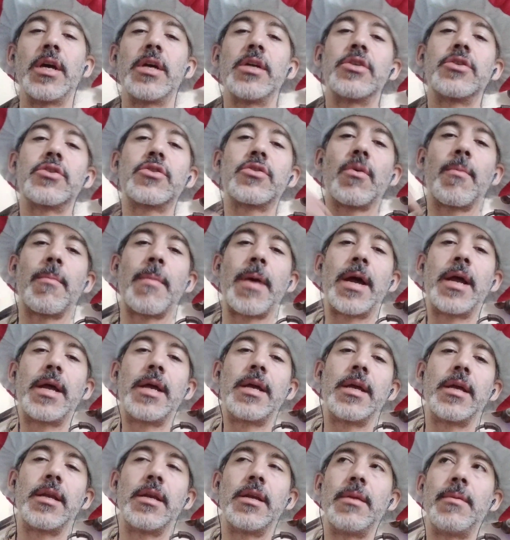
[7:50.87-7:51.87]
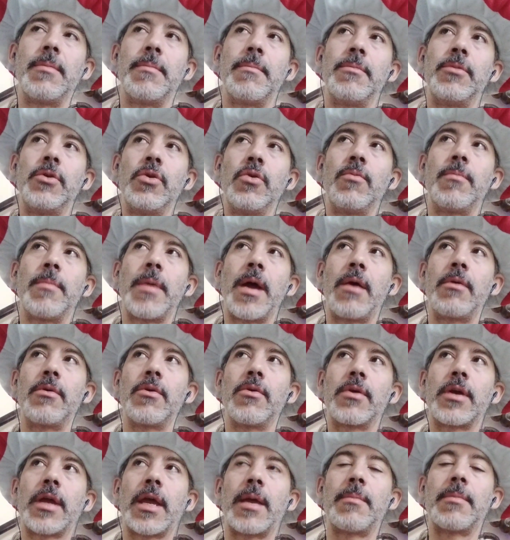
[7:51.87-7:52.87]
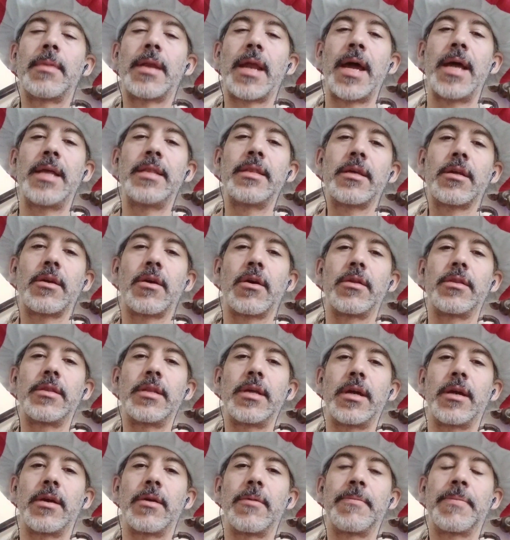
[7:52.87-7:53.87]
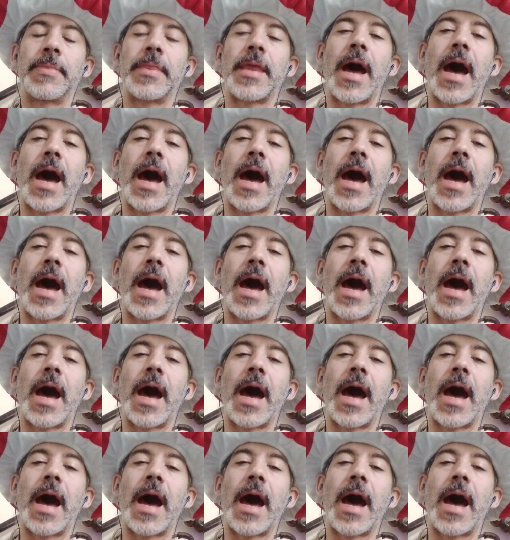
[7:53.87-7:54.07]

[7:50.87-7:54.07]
So my new Mario game landed on there.